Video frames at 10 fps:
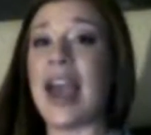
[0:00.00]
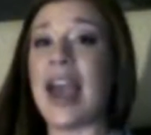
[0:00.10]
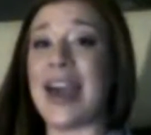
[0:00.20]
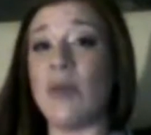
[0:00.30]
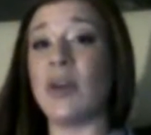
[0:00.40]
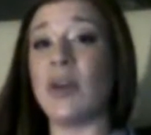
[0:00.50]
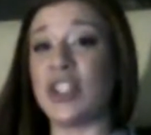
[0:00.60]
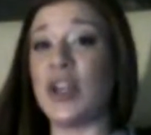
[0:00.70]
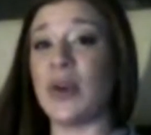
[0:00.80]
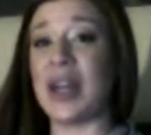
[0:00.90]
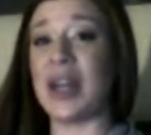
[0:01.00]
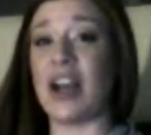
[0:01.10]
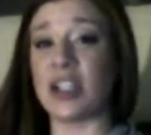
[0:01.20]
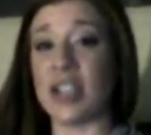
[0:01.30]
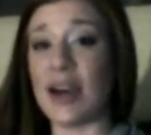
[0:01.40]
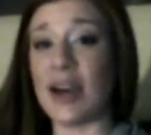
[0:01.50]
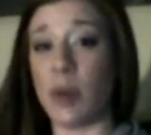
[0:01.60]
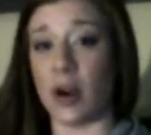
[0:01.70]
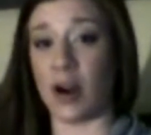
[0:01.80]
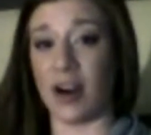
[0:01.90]
Yeah, he wants to do it in
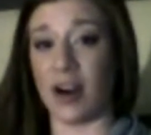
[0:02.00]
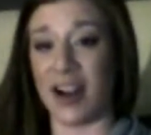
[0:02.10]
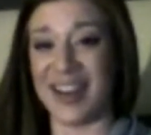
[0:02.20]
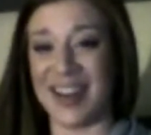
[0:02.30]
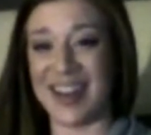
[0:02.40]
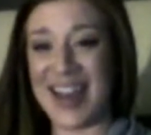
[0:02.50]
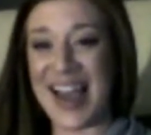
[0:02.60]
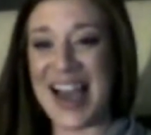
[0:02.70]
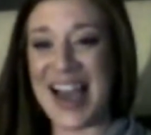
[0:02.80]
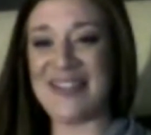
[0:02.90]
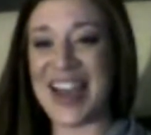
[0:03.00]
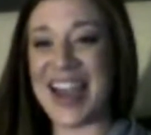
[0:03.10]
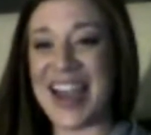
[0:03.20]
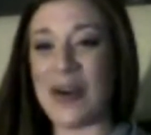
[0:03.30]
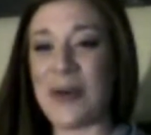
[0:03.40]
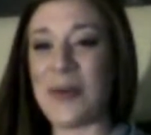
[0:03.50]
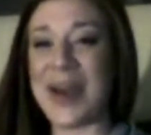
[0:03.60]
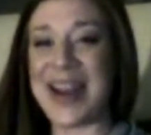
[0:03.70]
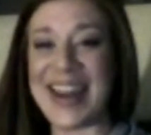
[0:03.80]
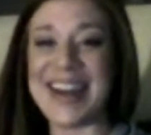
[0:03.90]
October. I'm like,
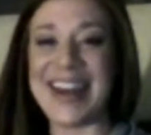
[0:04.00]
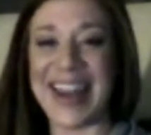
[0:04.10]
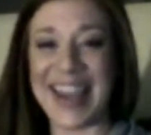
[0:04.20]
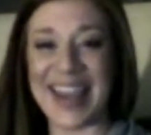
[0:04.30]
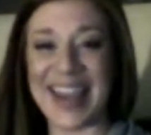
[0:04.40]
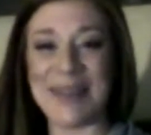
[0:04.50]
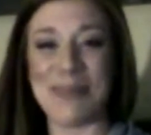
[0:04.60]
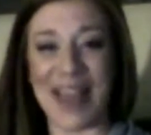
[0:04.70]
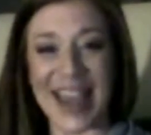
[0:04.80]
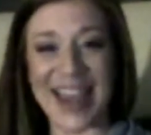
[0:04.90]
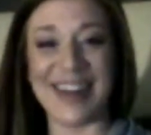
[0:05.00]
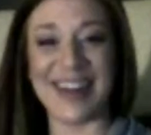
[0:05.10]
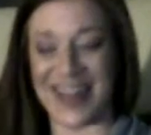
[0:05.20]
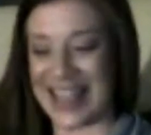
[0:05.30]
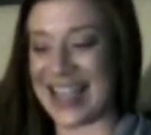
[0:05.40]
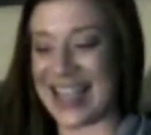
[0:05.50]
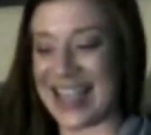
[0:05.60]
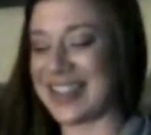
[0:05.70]
we need to get planning on this.